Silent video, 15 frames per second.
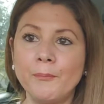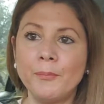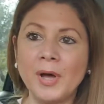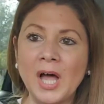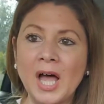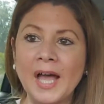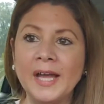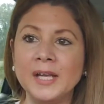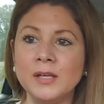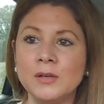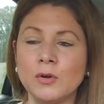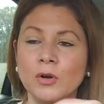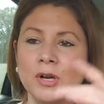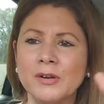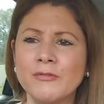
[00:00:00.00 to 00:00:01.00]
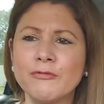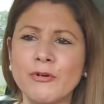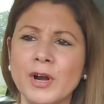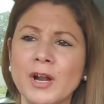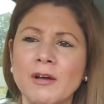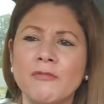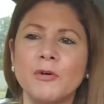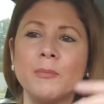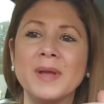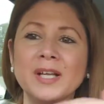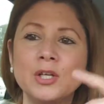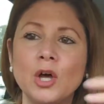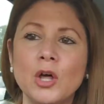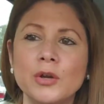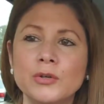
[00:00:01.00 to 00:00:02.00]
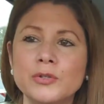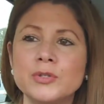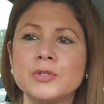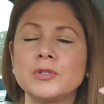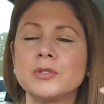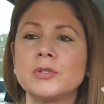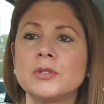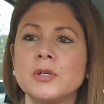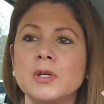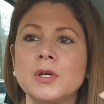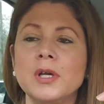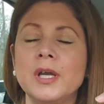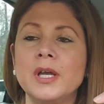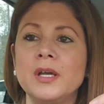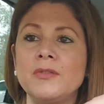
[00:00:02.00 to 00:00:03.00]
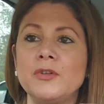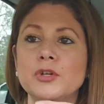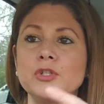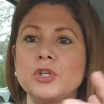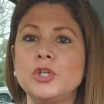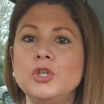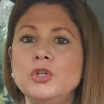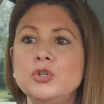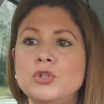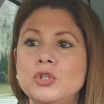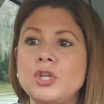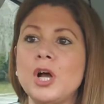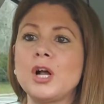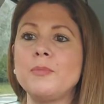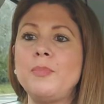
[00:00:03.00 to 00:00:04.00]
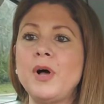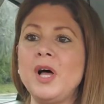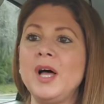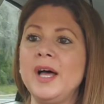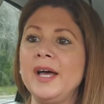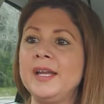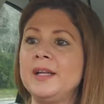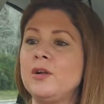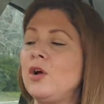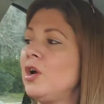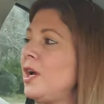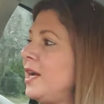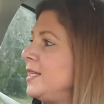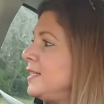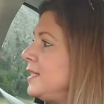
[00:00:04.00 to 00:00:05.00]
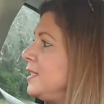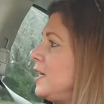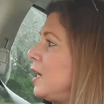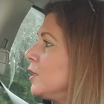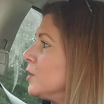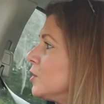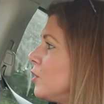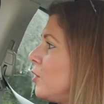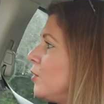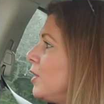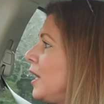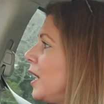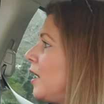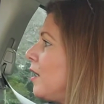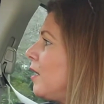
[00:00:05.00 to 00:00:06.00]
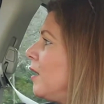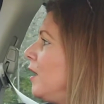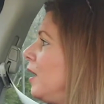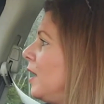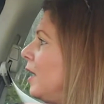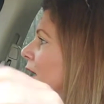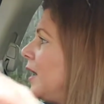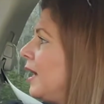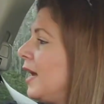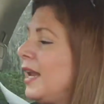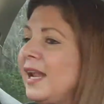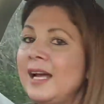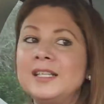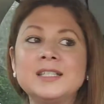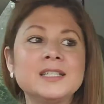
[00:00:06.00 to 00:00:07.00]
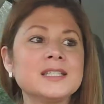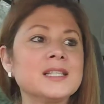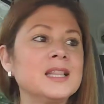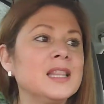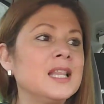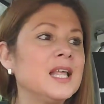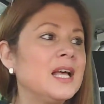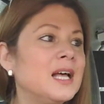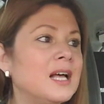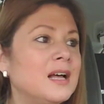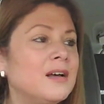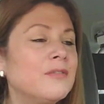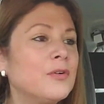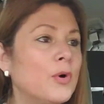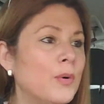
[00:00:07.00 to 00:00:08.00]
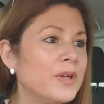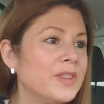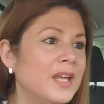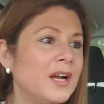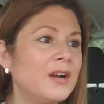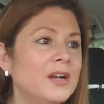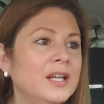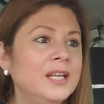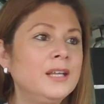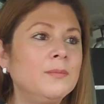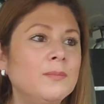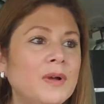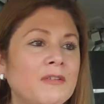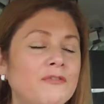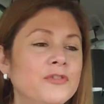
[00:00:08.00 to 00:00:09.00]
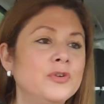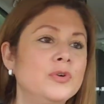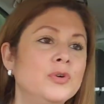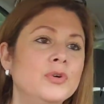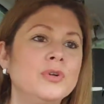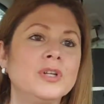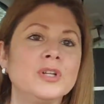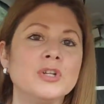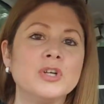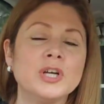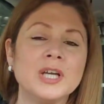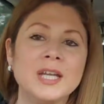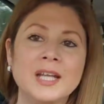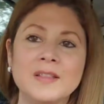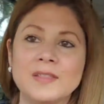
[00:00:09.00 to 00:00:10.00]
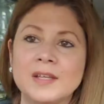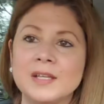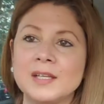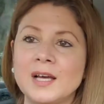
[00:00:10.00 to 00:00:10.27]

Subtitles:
behind or in front of a McDonald's, and there's a huge duck pond and all kinds of ducks go there, and I just love going there and eating my food and looking at the